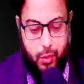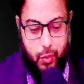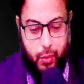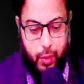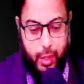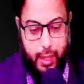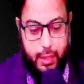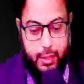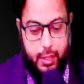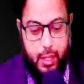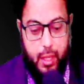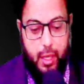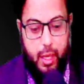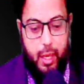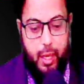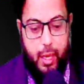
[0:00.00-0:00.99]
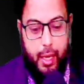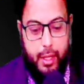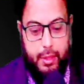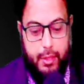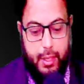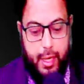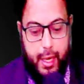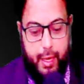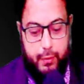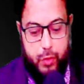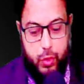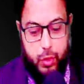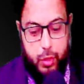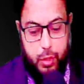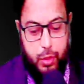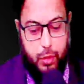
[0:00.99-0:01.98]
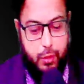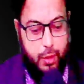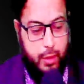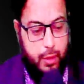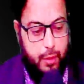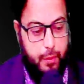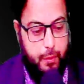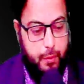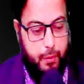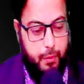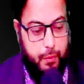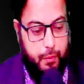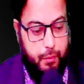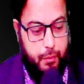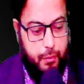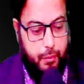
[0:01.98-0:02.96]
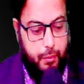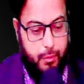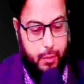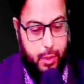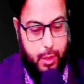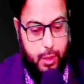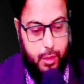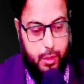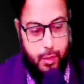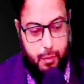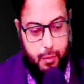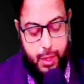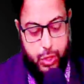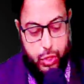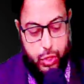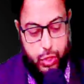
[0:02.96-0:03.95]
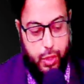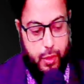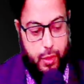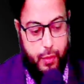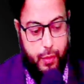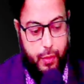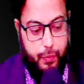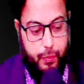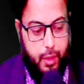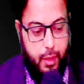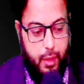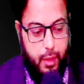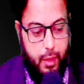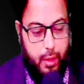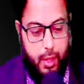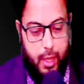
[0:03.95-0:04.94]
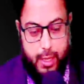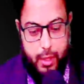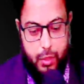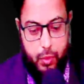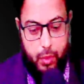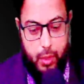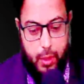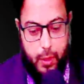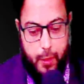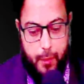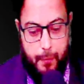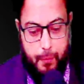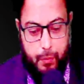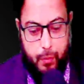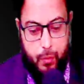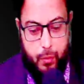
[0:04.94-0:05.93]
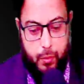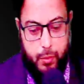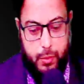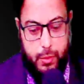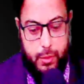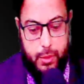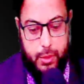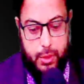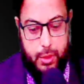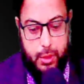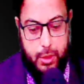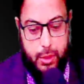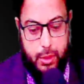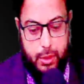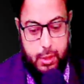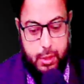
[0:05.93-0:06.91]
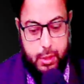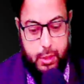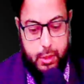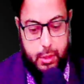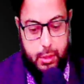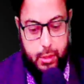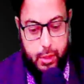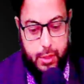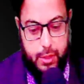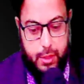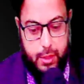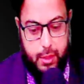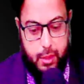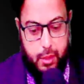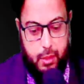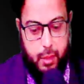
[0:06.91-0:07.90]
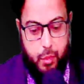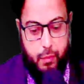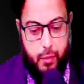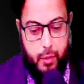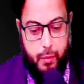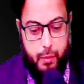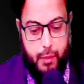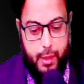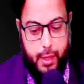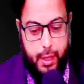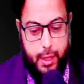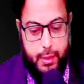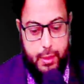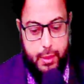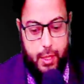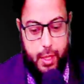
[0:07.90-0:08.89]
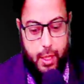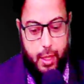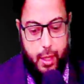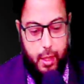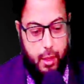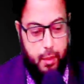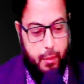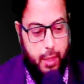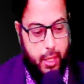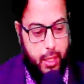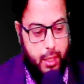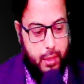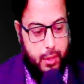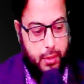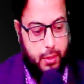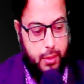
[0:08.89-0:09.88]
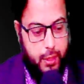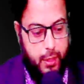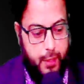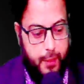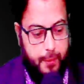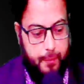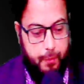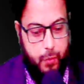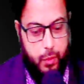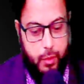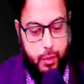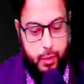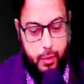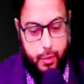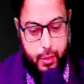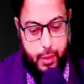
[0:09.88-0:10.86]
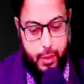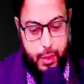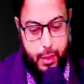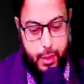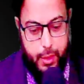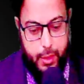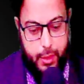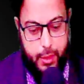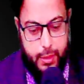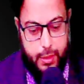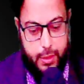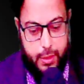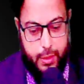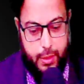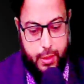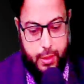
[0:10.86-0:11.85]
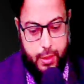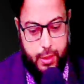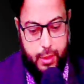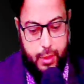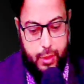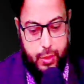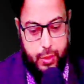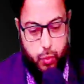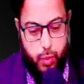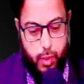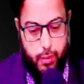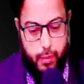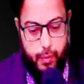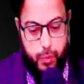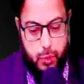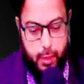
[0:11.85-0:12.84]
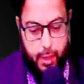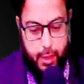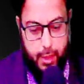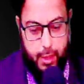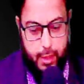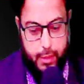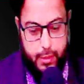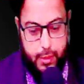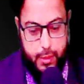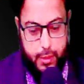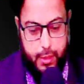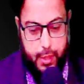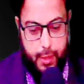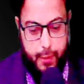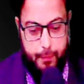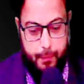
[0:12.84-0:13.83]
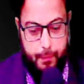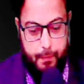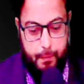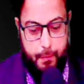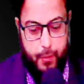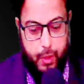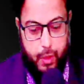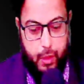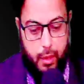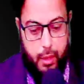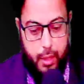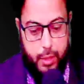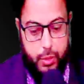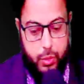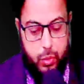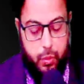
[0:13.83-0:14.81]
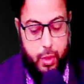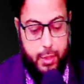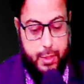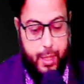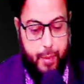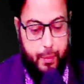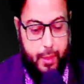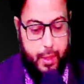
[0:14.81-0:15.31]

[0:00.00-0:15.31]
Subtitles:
right? As I have shown you the picture, but I want you to listen a little bit more from this, because this is where they will explain, Al Jazeera, as to what is happening.